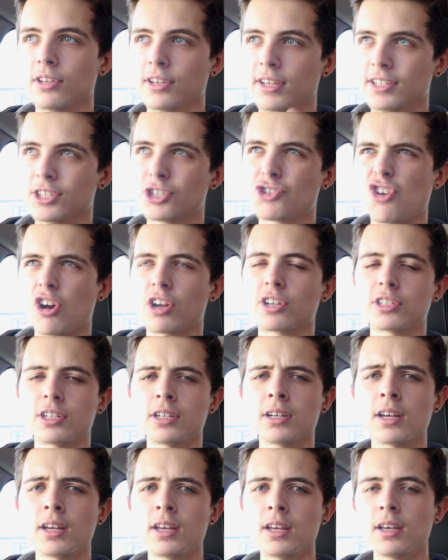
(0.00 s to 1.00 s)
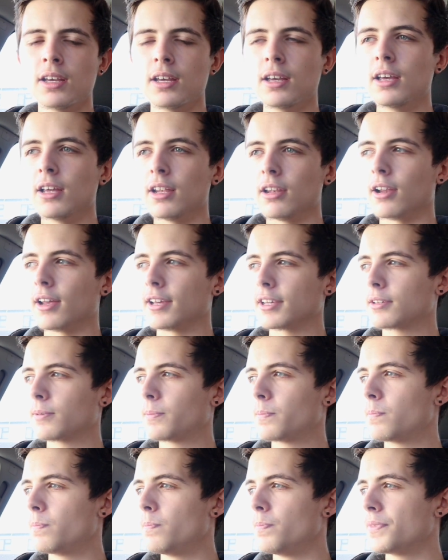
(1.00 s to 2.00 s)
instructor. Like
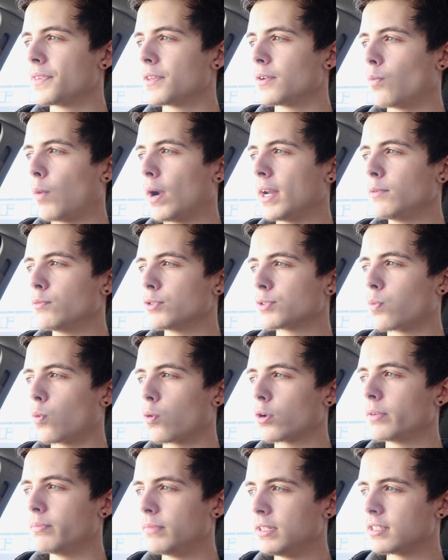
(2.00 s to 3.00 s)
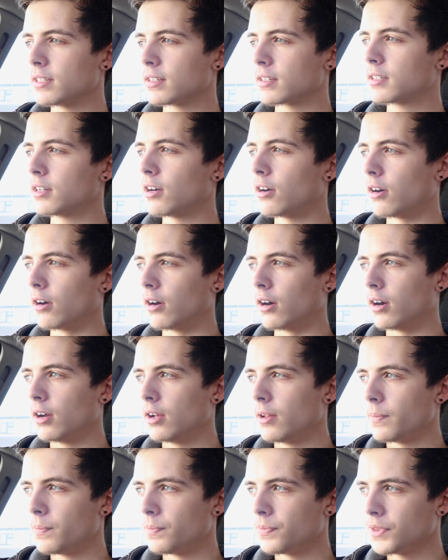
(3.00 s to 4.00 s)
when he was walking me to the car,
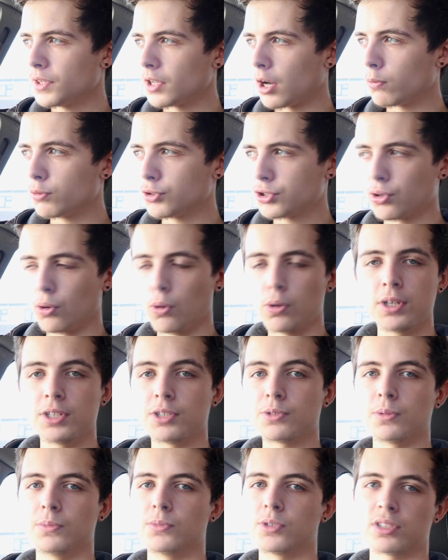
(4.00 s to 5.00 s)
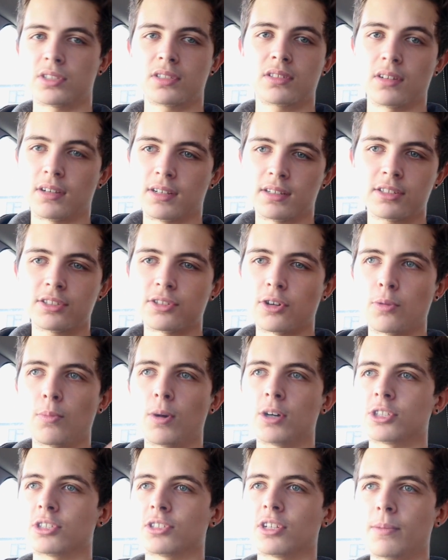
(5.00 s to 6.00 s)
I was talking to him just like so
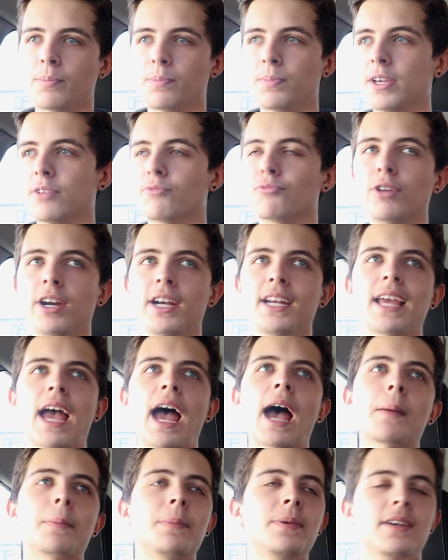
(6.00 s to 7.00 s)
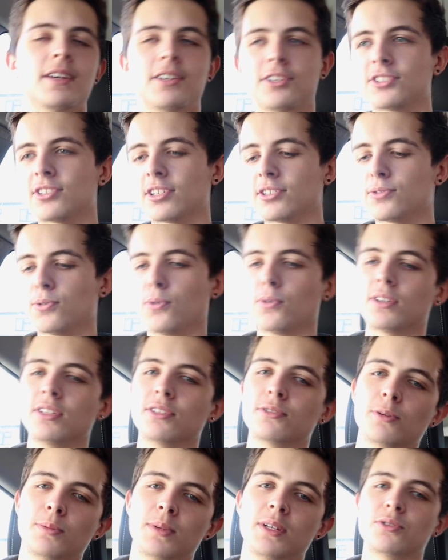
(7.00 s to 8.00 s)
much. I was like being really happy and just like talking
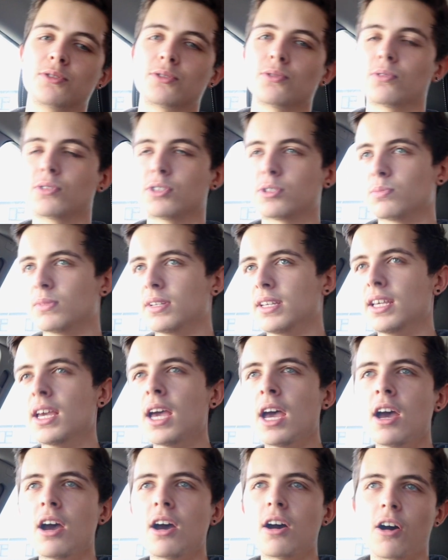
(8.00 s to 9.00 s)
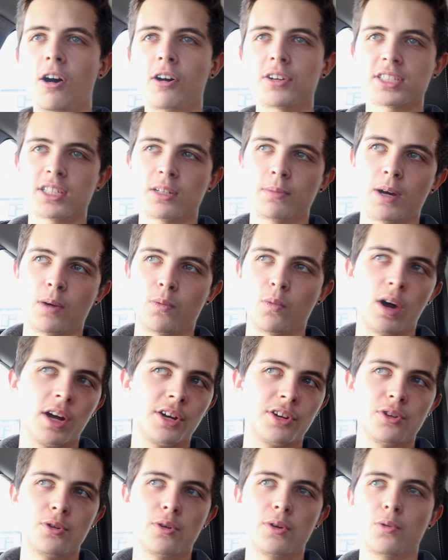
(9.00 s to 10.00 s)
to him, talking to me, asking about what I
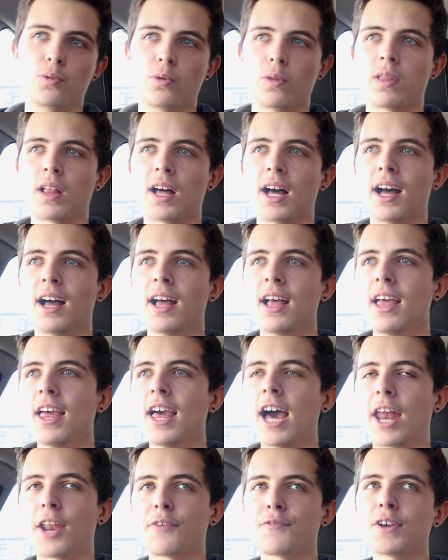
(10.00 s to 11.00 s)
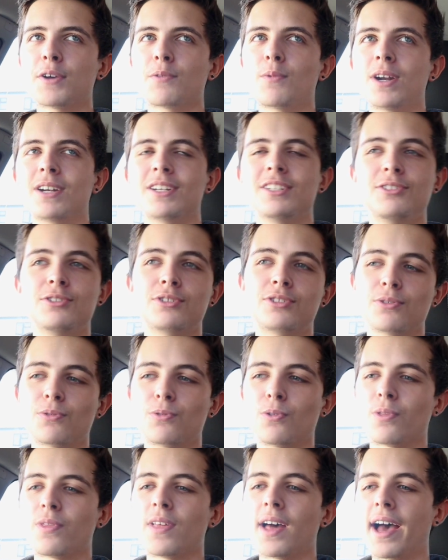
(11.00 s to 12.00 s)
do and all of that. And I think when you do
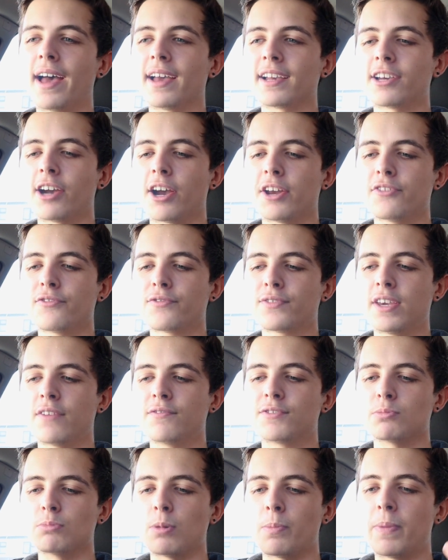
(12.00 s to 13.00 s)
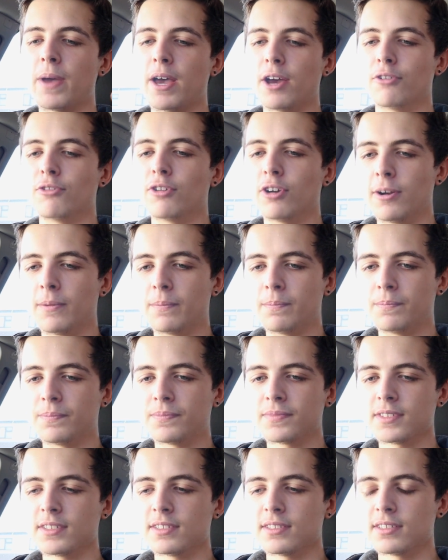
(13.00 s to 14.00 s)
all that, it kind of gives them a better
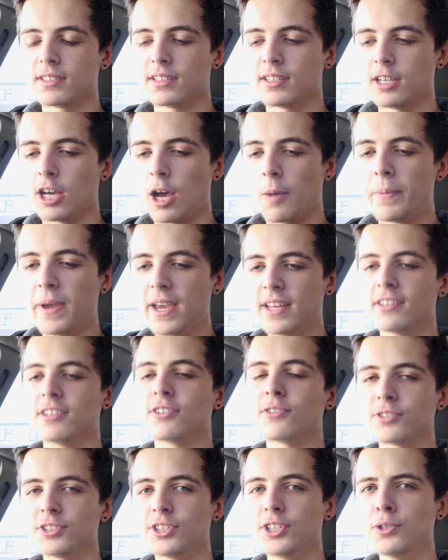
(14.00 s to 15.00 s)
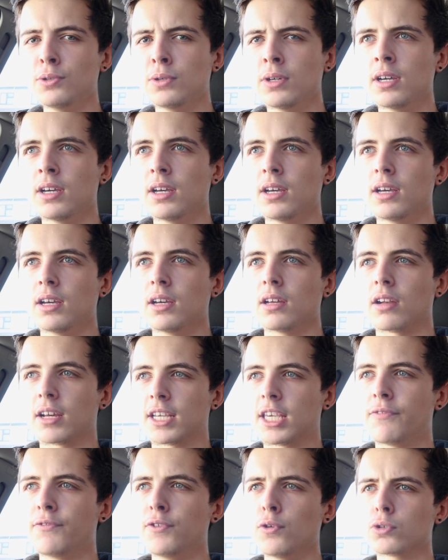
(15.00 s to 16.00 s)
opinion on you.
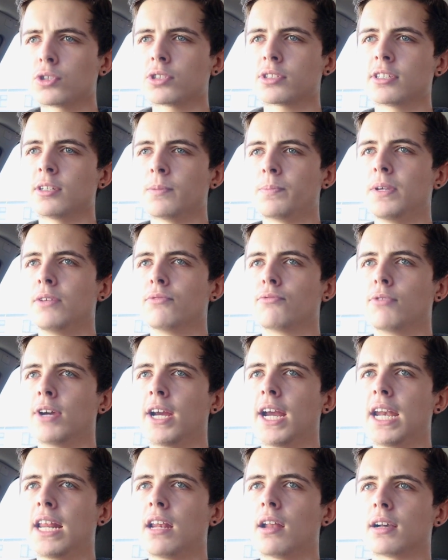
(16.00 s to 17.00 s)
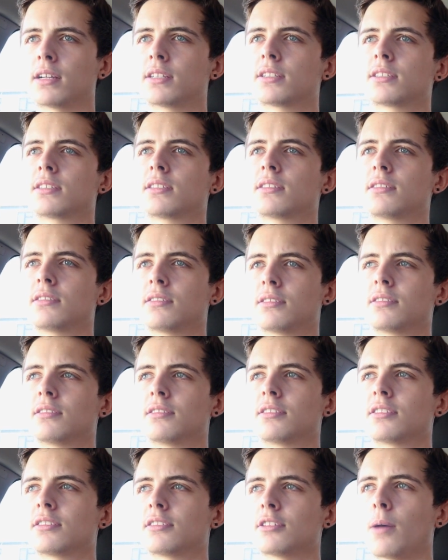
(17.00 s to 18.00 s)
Like if you're just going to be really like
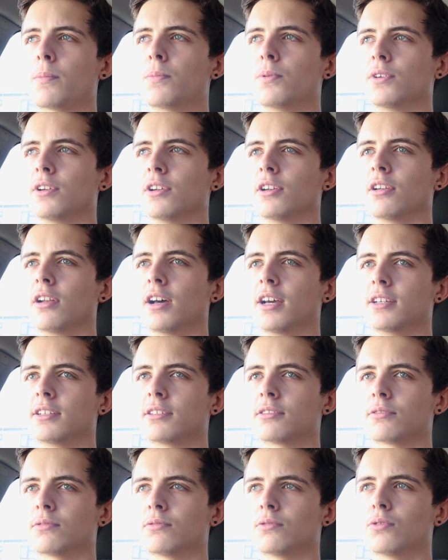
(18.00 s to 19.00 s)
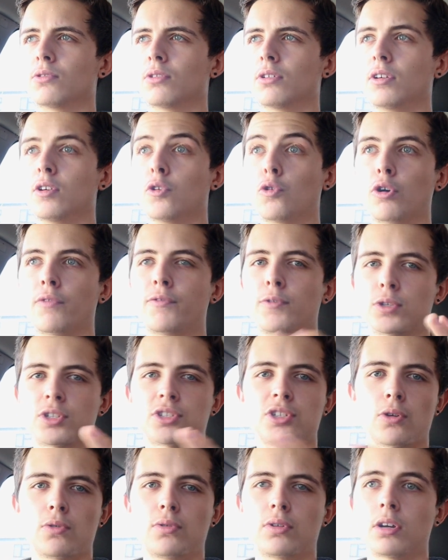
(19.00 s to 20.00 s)
stubborn and like, or if you're
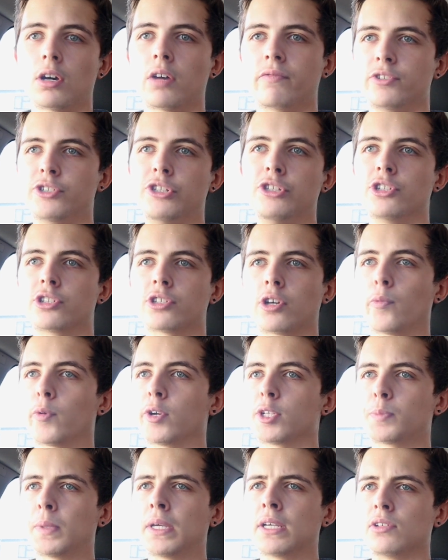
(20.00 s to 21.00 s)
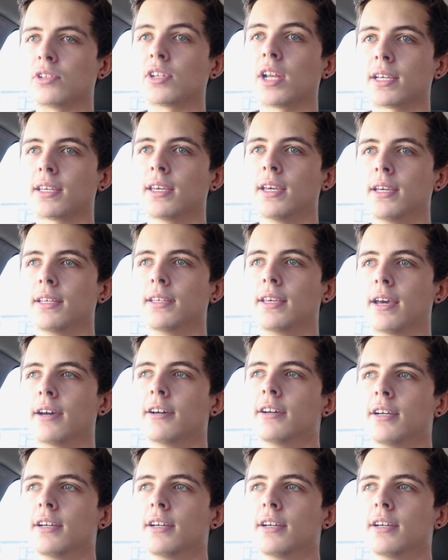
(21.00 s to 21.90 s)
so nervous you just don't want to speak and you're like, yeah,